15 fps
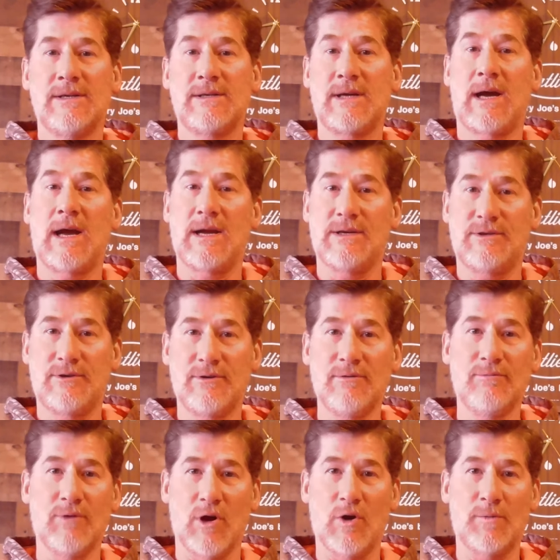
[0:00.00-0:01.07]
tie two
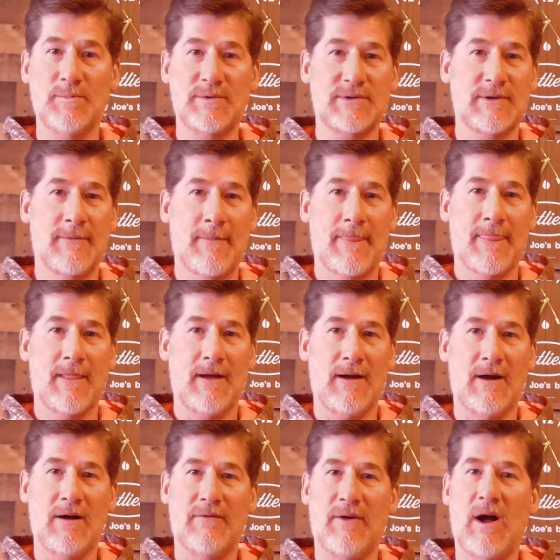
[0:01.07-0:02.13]
ropes
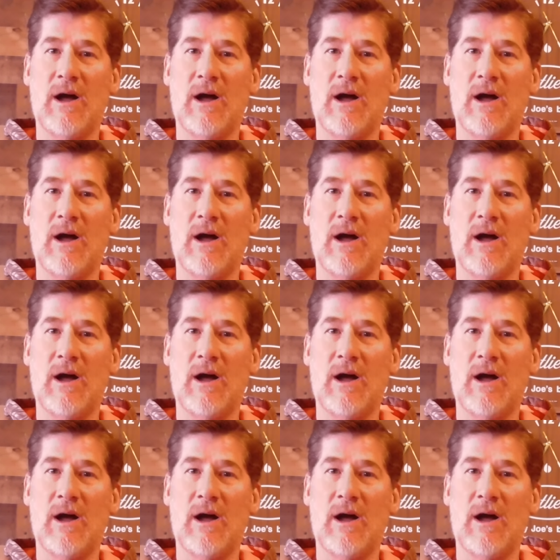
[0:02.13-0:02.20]
of